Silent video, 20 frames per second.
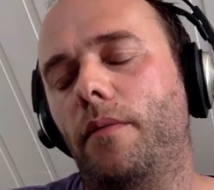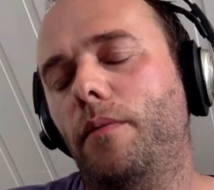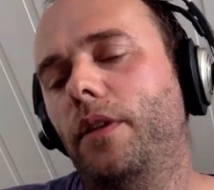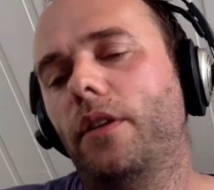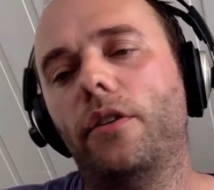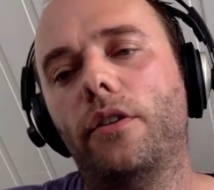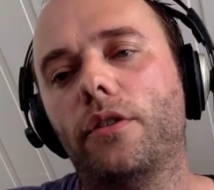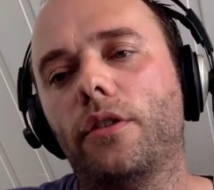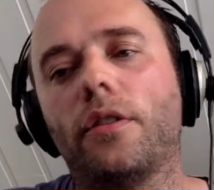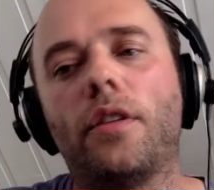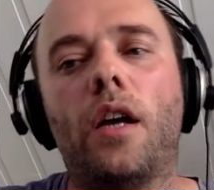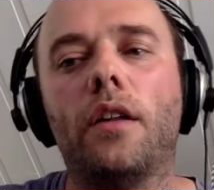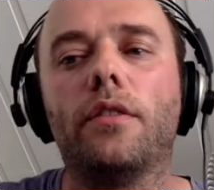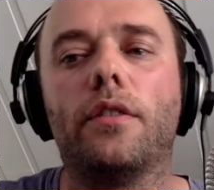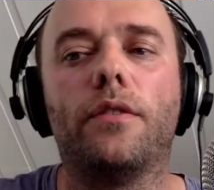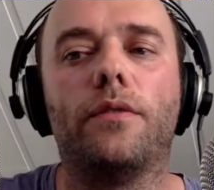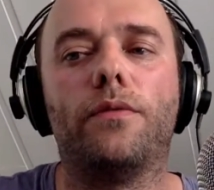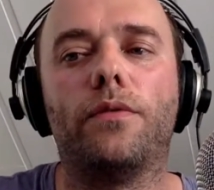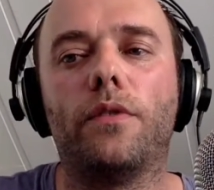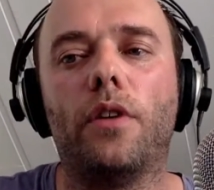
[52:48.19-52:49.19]
I mean, there's
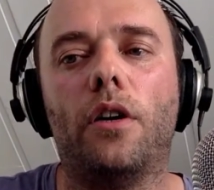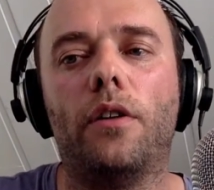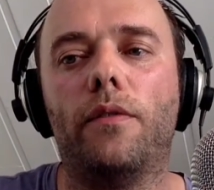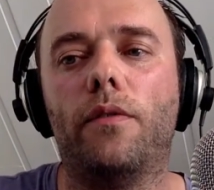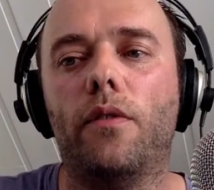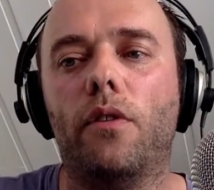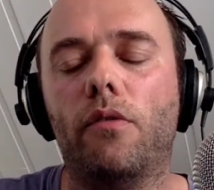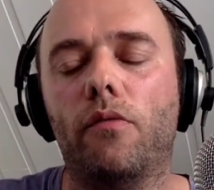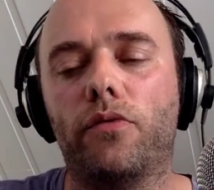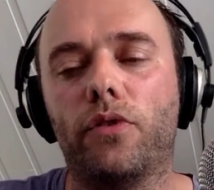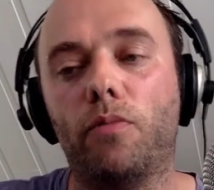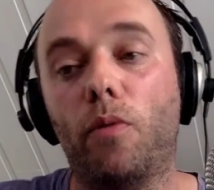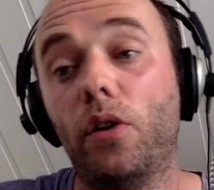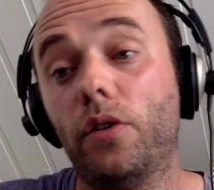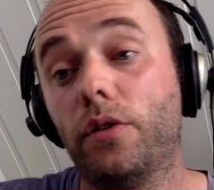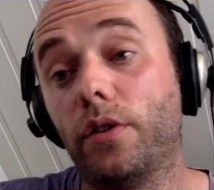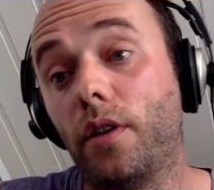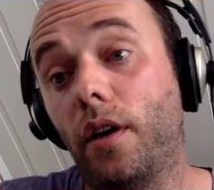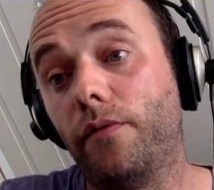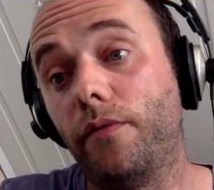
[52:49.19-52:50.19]
tons of, of, of
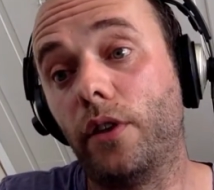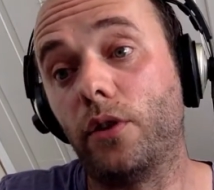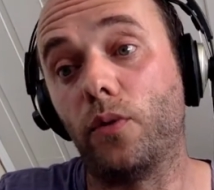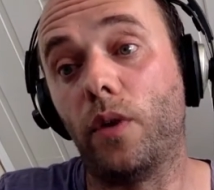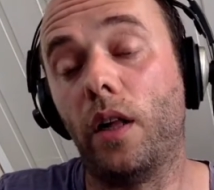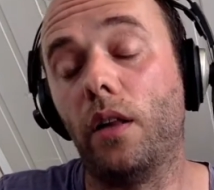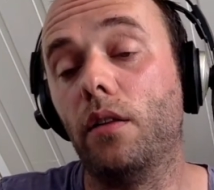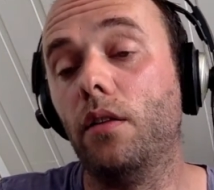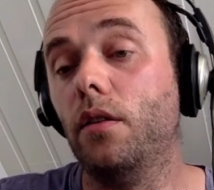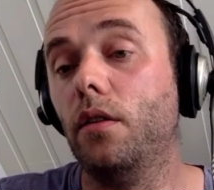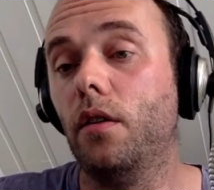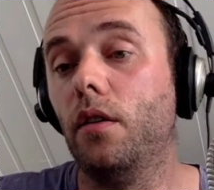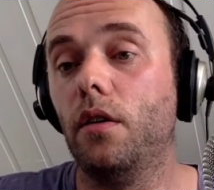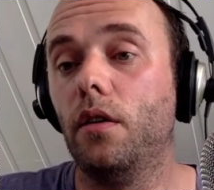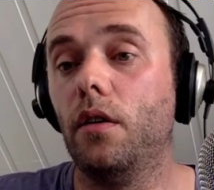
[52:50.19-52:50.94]
small stuff as well.